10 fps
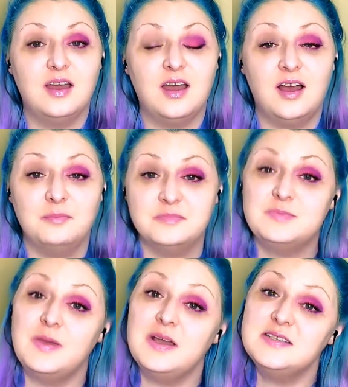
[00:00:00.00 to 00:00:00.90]
spice
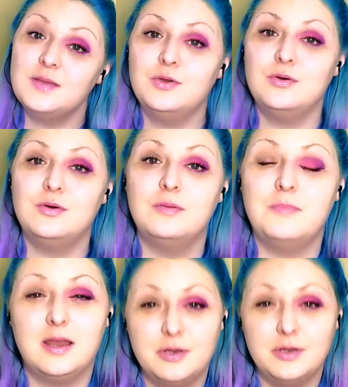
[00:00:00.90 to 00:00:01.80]
up your makeup
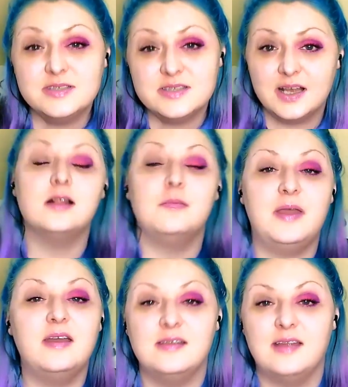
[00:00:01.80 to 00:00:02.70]
looks a little bit
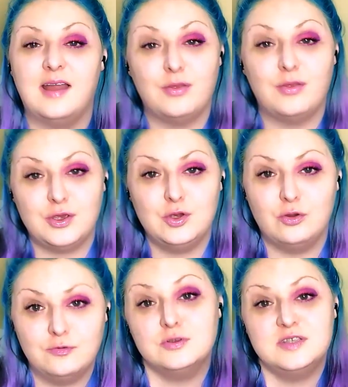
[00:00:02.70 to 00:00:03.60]
now that you're
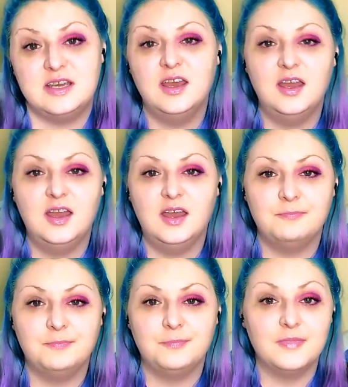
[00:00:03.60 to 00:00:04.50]
40.
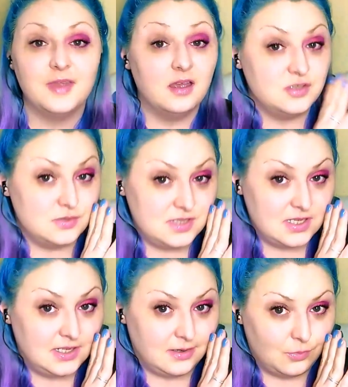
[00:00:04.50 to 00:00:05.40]
And don't tell
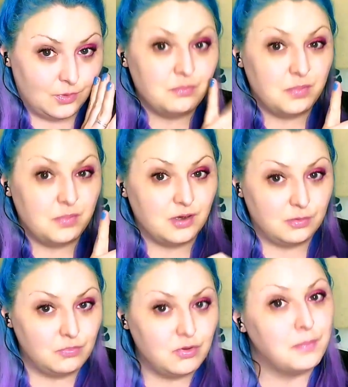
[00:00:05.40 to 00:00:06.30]
anyone, but you can
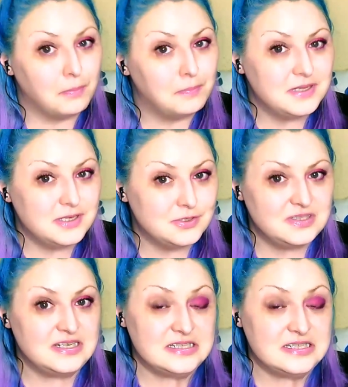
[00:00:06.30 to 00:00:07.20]
probably use these
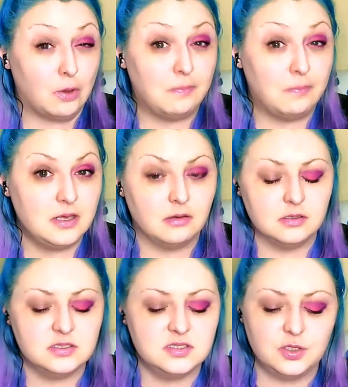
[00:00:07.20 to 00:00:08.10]
if you're a bit younger
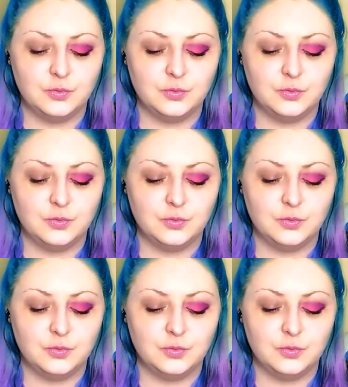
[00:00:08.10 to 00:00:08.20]
too.